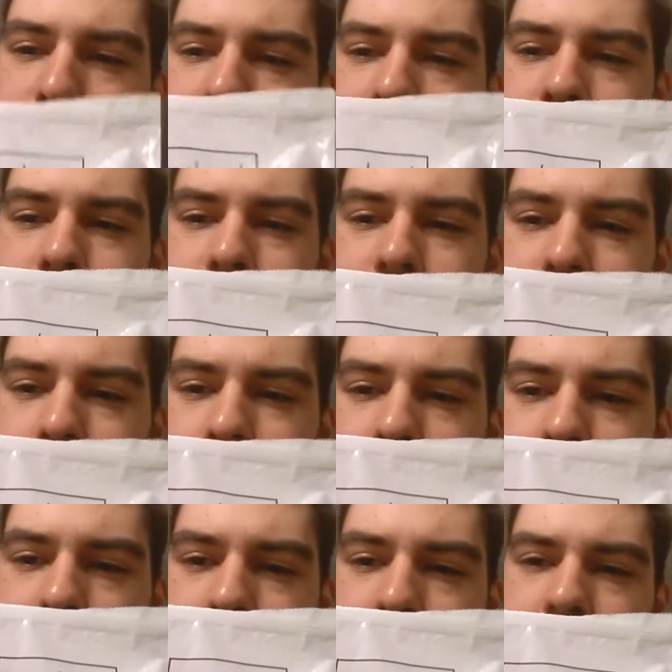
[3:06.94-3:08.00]
But I
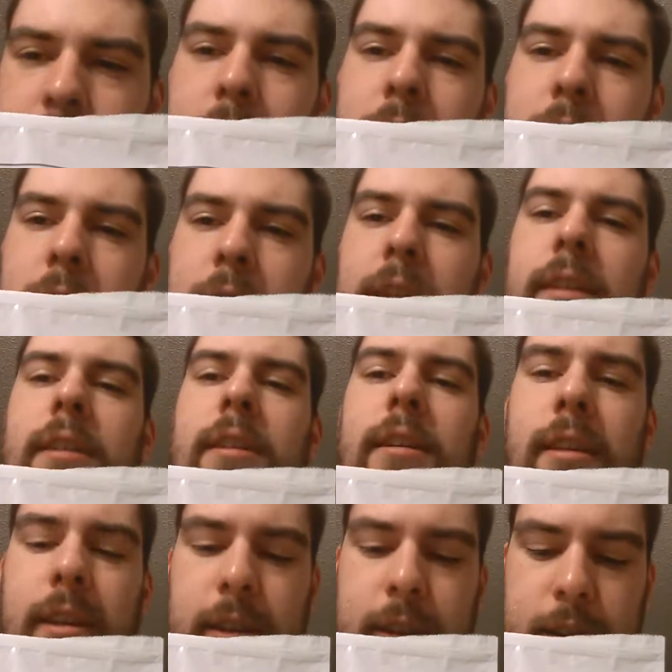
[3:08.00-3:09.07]
got the
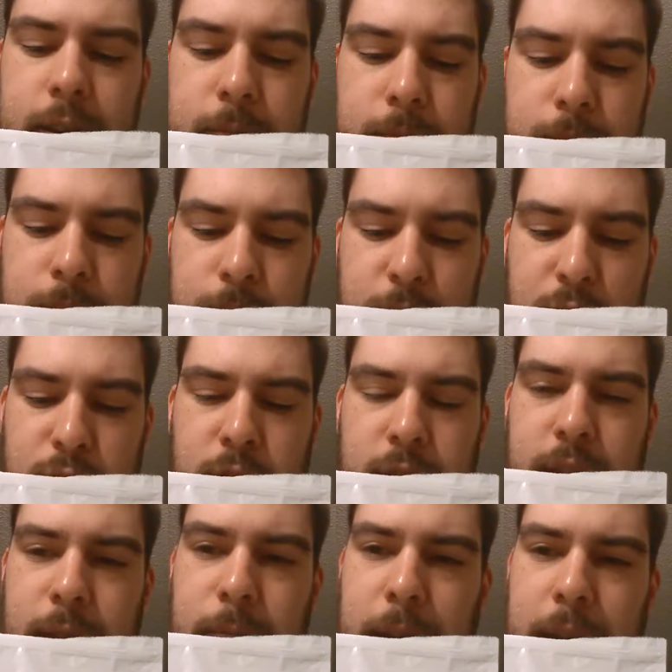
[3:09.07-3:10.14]

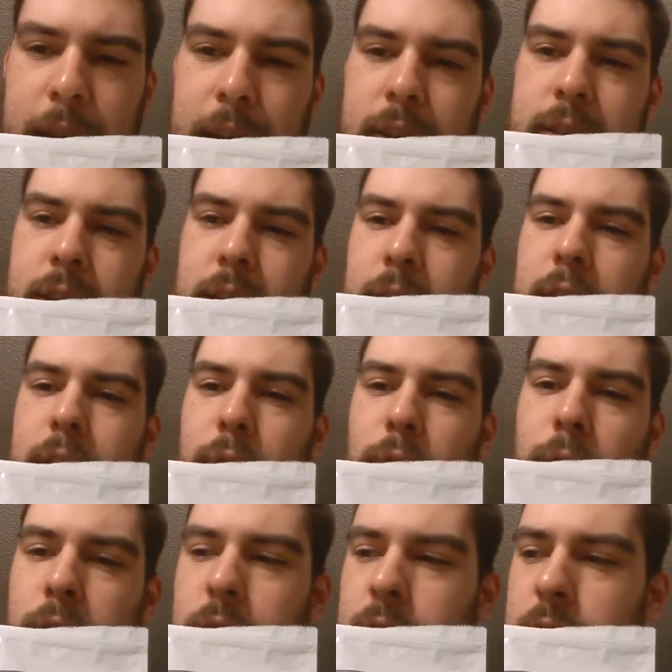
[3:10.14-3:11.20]
Soylent package. I had
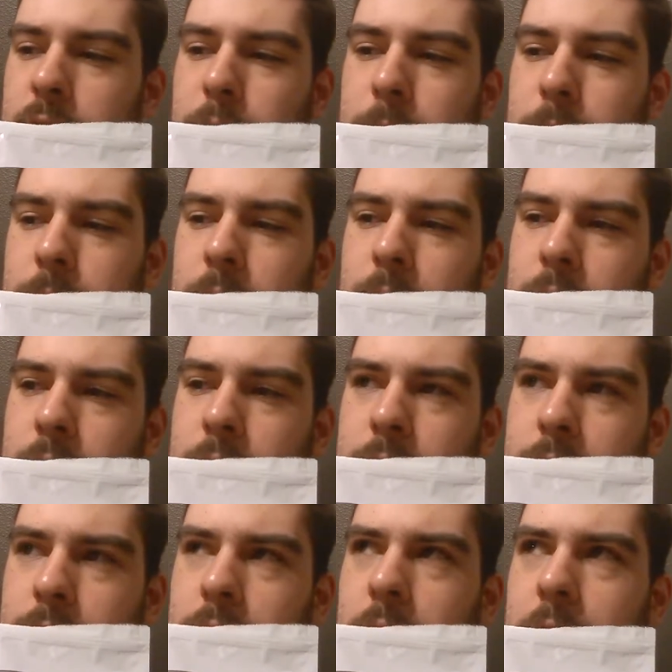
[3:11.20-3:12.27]
ordered some
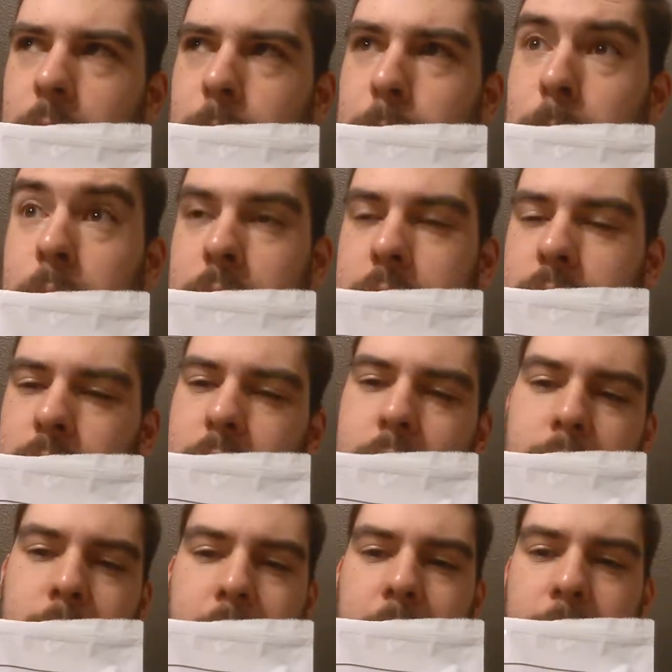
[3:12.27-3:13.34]
like months
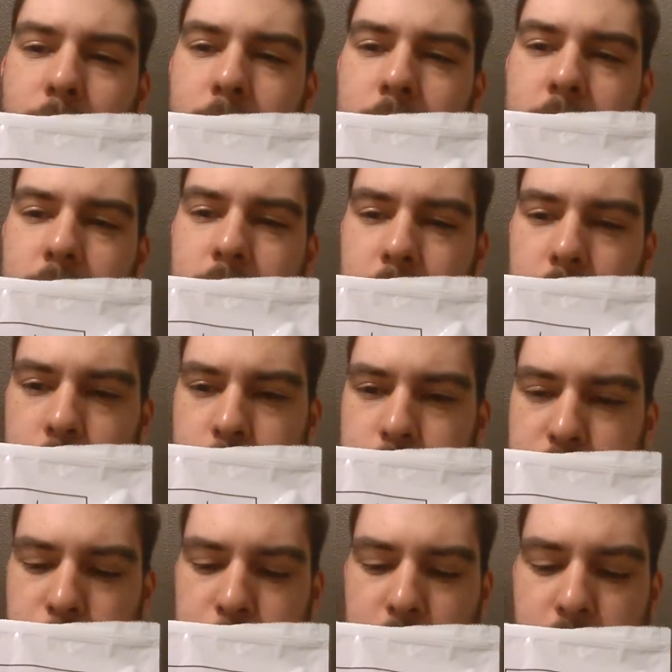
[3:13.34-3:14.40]
ago. They have a really long
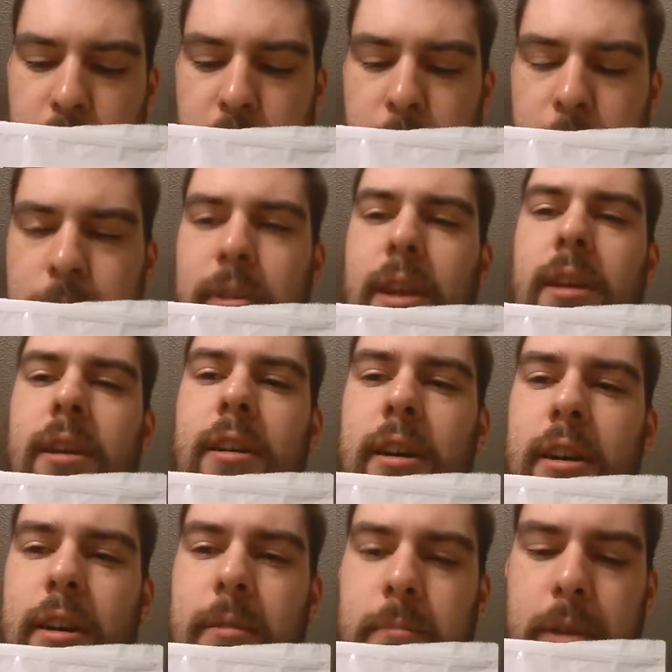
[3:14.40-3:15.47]
shipping time
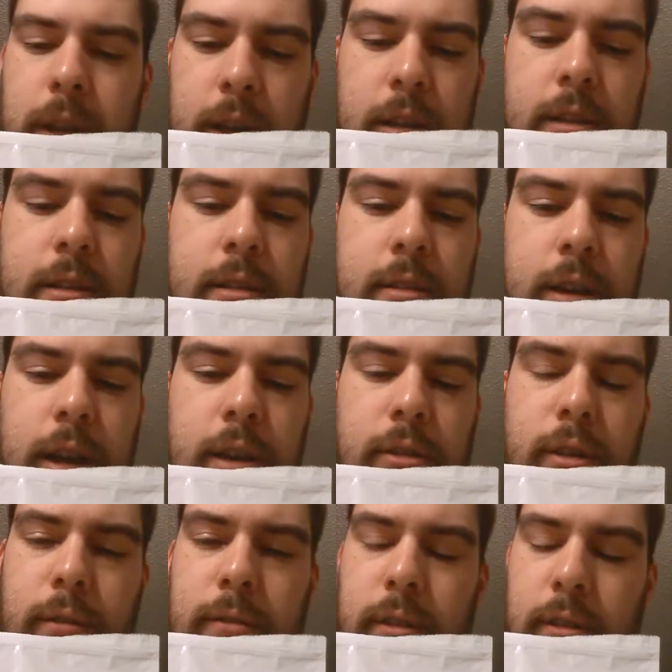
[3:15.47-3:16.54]
because I don't
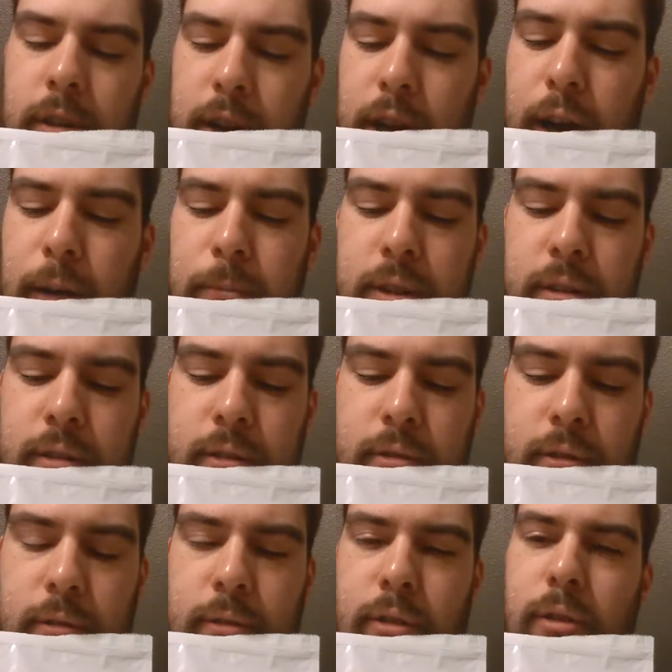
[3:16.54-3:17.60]
know if they're incompetent
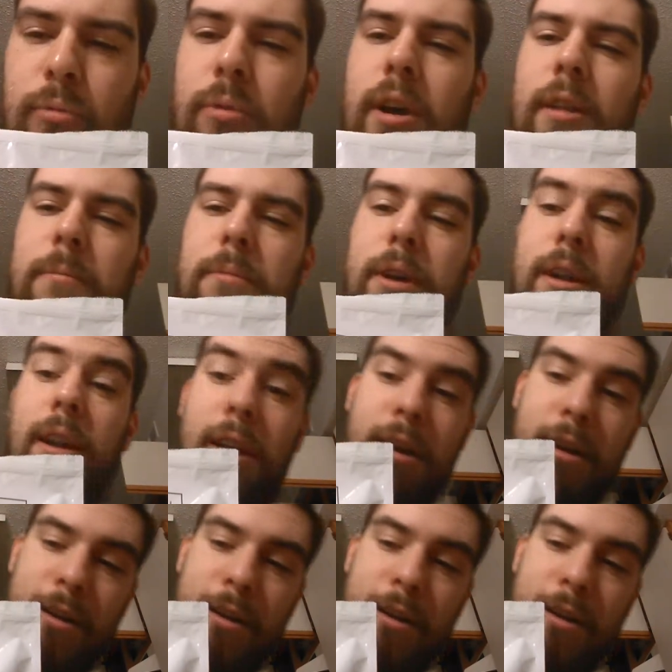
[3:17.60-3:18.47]
or what. But